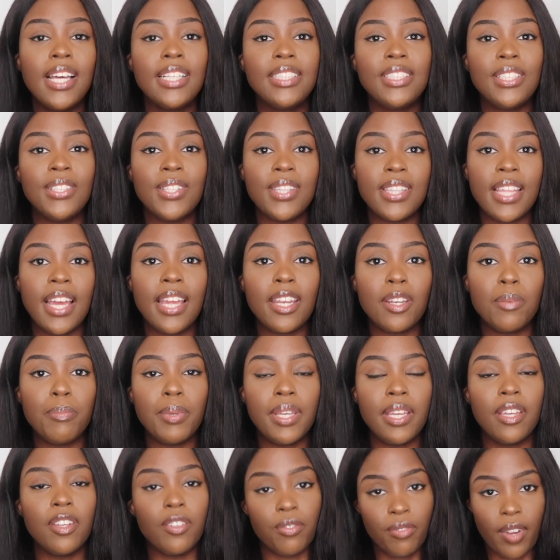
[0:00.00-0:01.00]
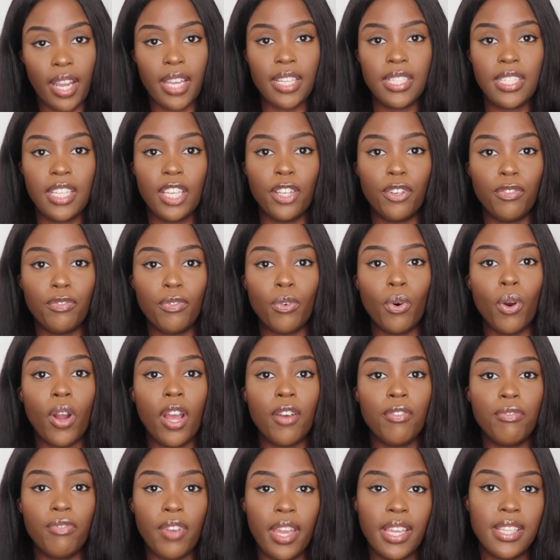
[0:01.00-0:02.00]
to then be invited for a
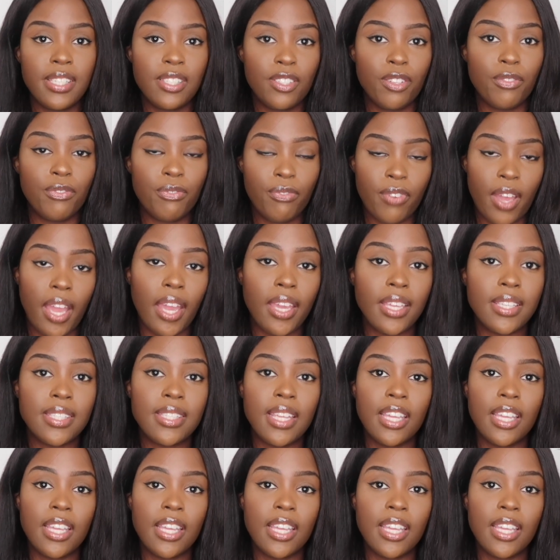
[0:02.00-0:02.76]
face-to-face